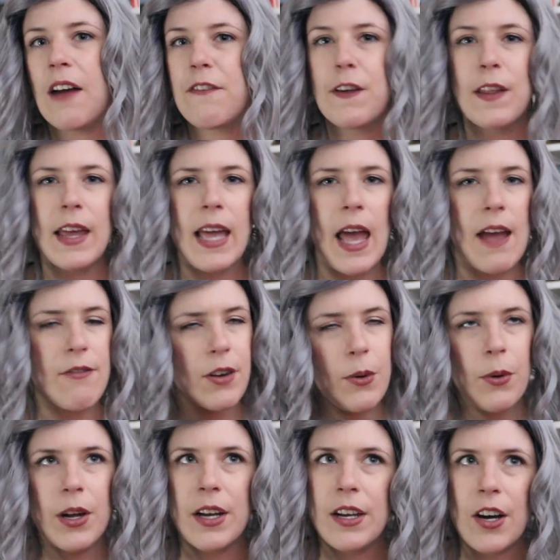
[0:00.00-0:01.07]
I feel like
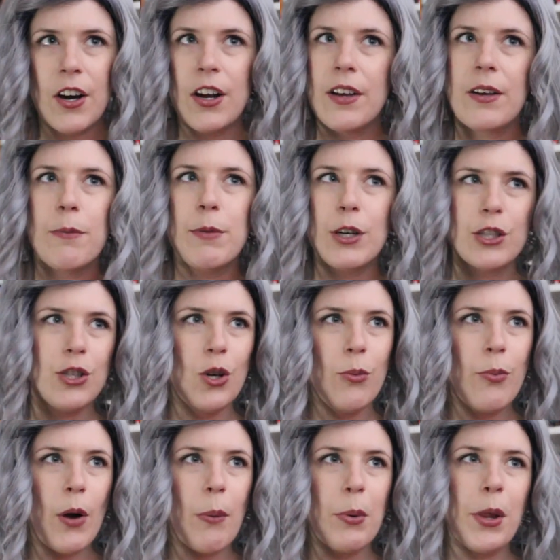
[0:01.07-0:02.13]
everyone on
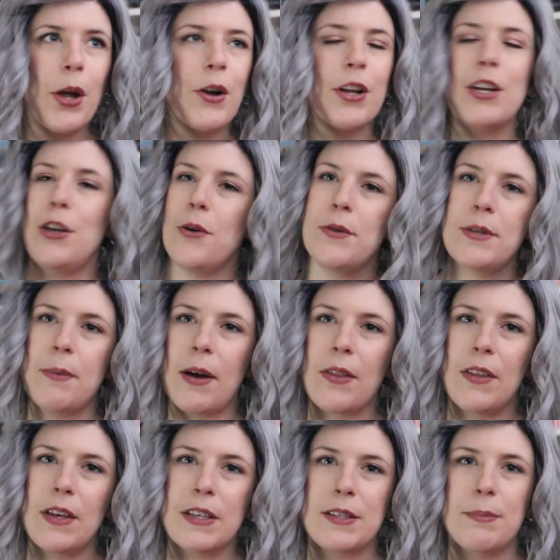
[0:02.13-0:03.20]
booktube probably already knows
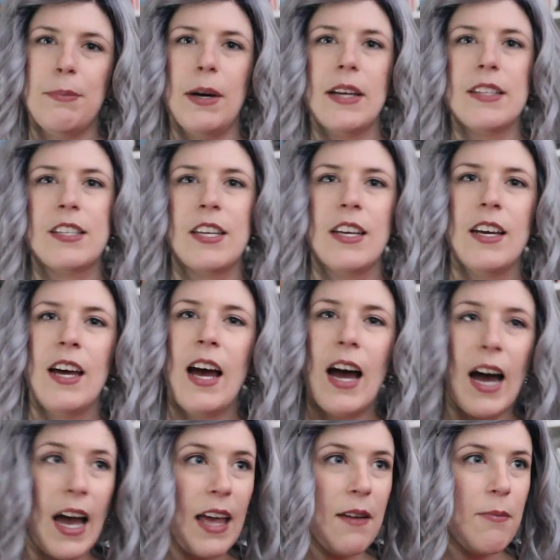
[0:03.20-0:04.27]
about this, but
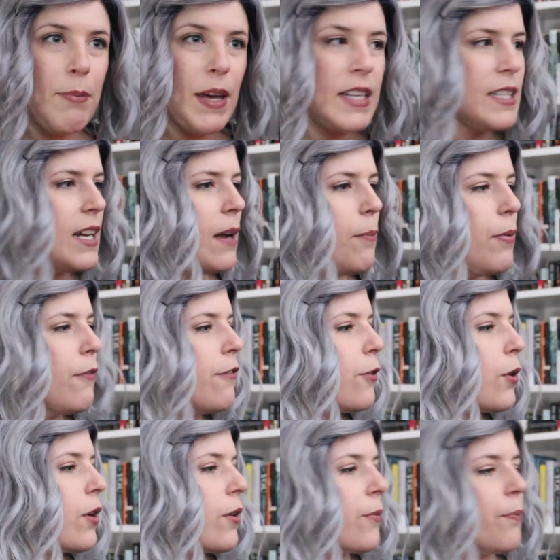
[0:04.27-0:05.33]
I picked it up
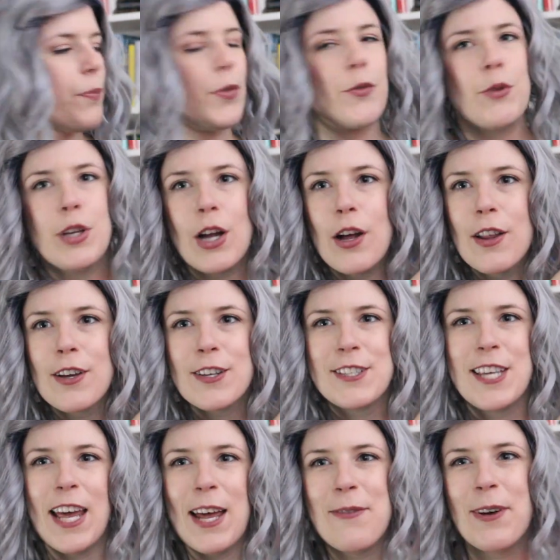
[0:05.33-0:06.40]
for
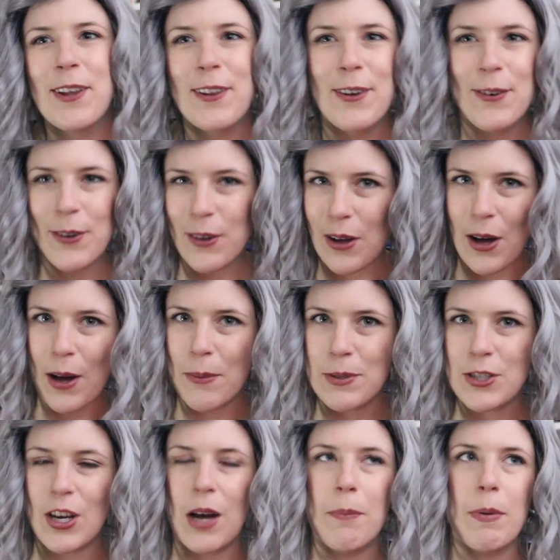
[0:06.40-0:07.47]
$3 at my local op
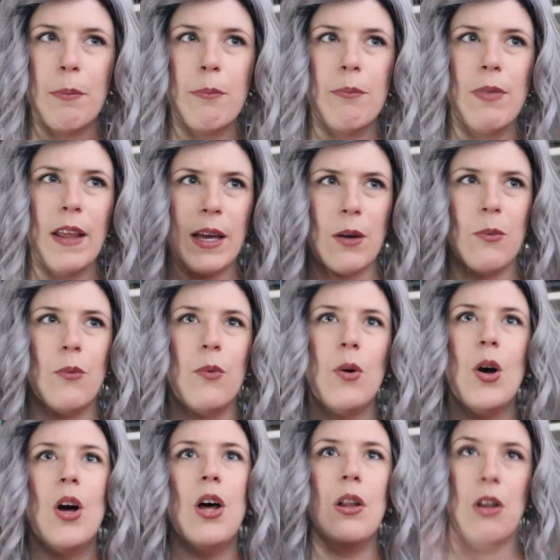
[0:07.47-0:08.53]
shop like
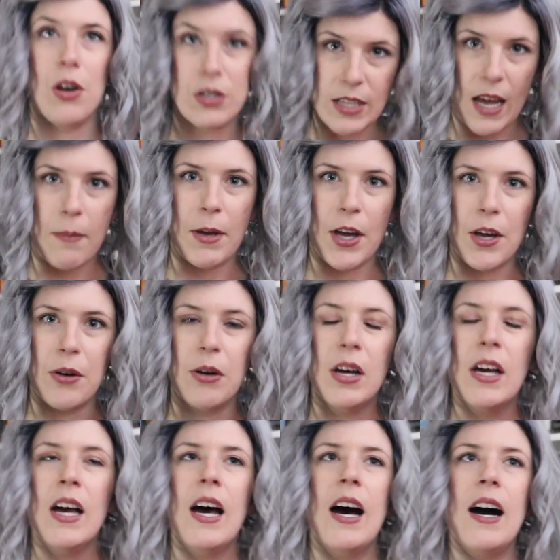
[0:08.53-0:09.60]
a long time ago.
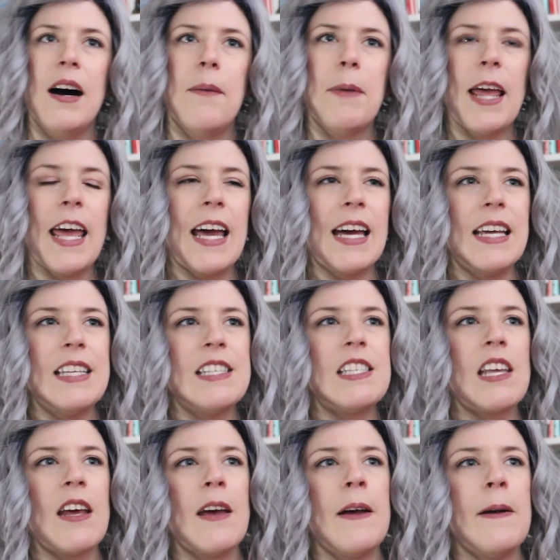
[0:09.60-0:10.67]
Um, and
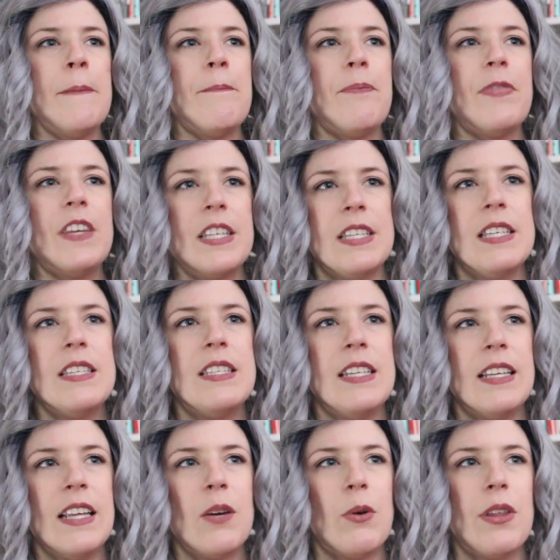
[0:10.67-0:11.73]
this is
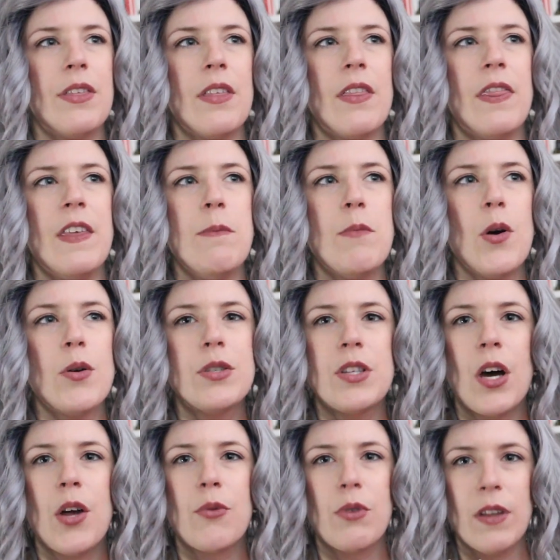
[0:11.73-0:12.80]
dealing with the
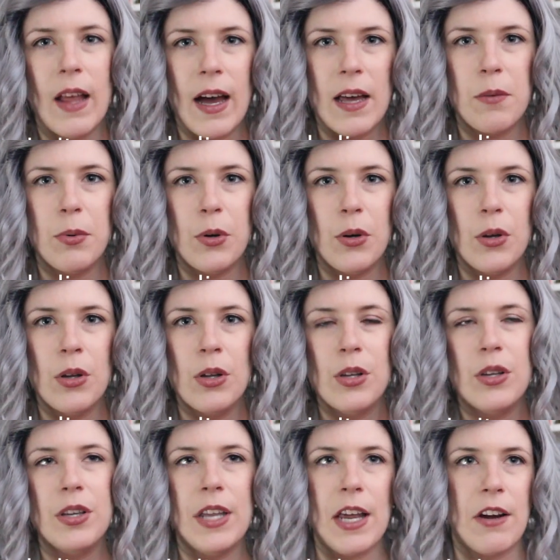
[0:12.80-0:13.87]
most
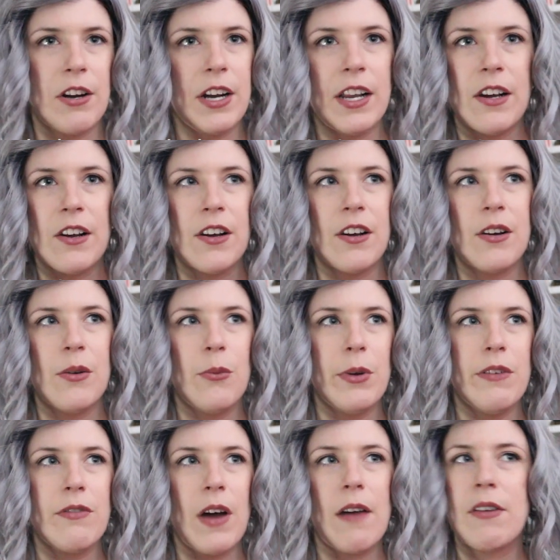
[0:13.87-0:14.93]
unreliable narrator
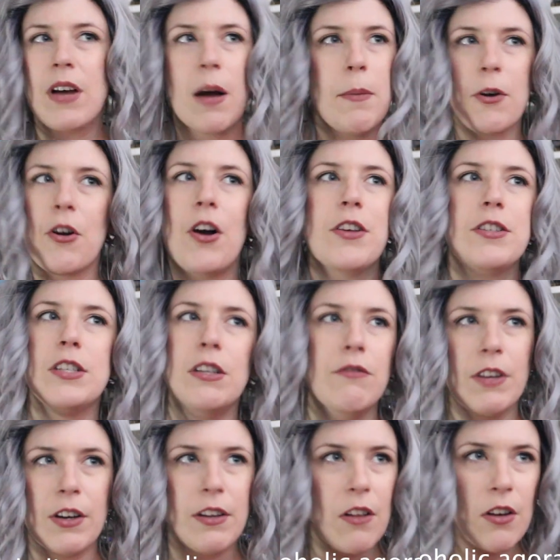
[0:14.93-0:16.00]
we've I've come across in a
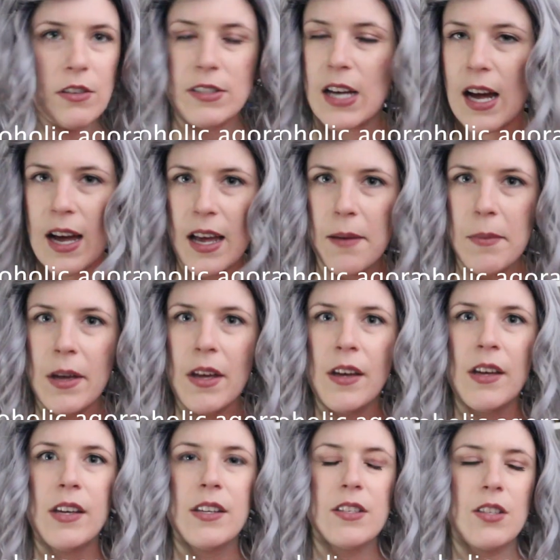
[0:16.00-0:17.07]
very long time.
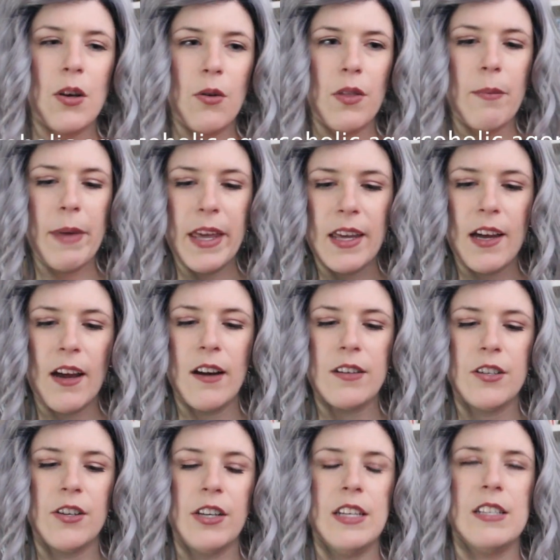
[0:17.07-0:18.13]
So the main
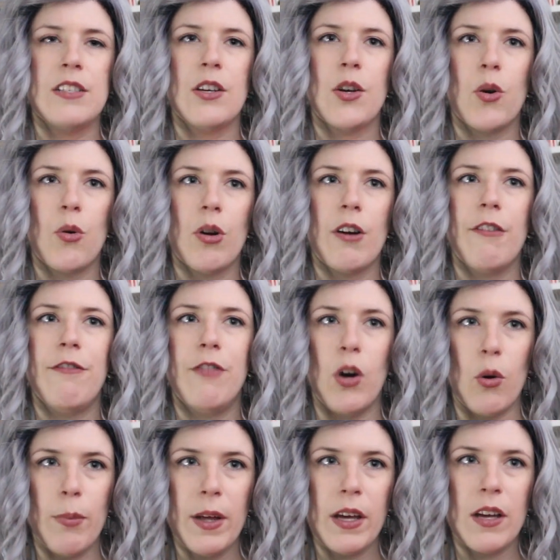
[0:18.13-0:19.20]
character is
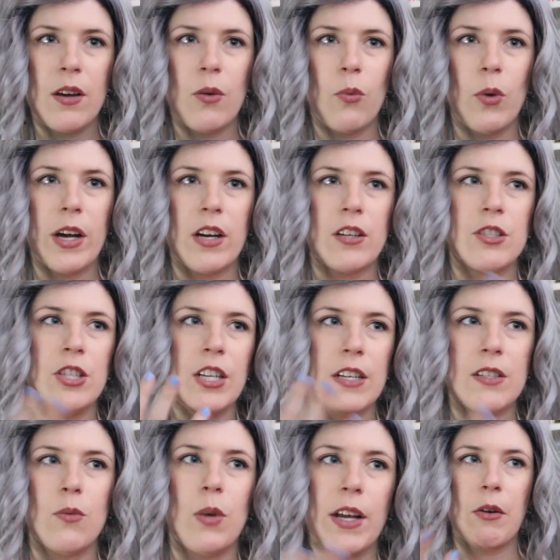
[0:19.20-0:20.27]
agoraphobic, where she
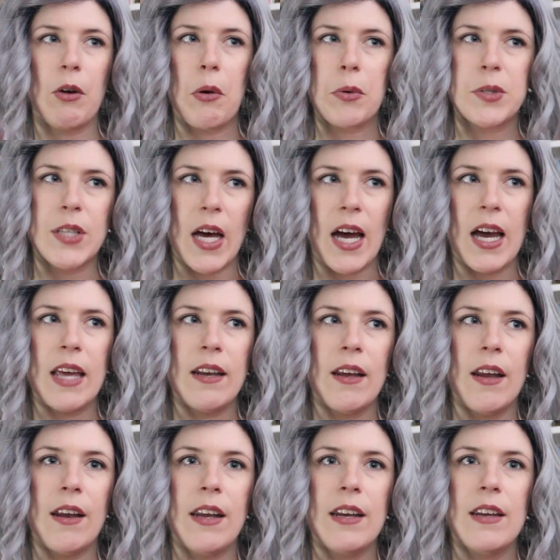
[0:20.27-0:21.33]
doesn't go outside,
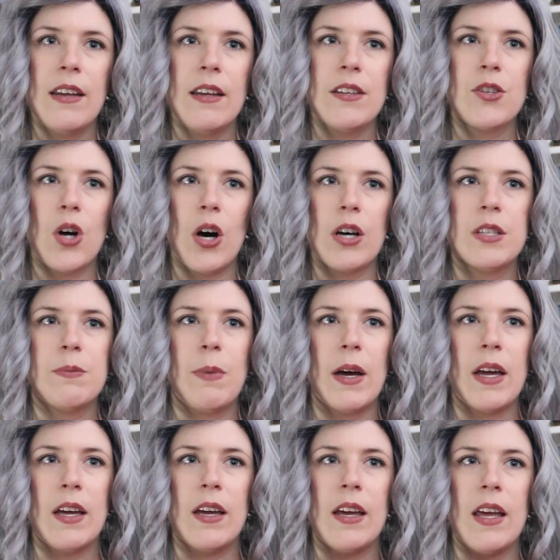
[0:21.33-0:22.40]
and it is caused
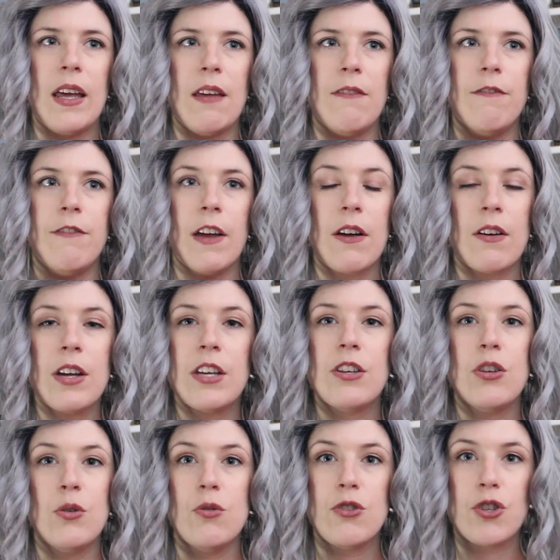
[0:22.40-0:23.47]
by a very
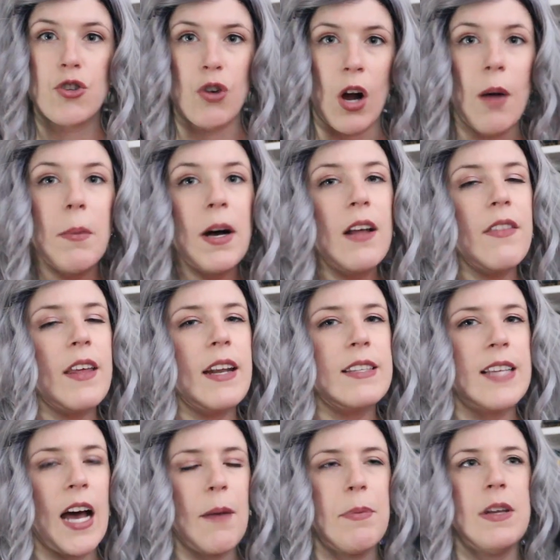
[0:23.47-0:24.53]
huge trauma that
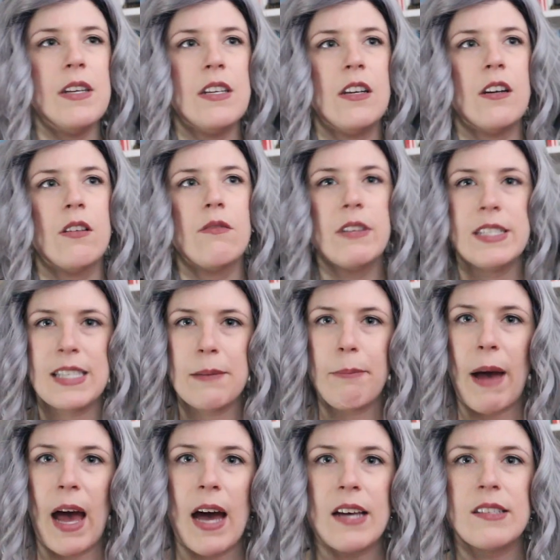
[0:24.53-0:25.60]
has happened in her recent
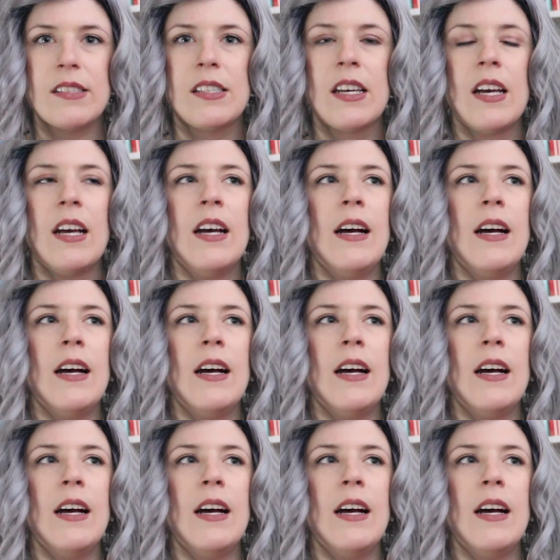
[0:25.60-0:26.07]
past.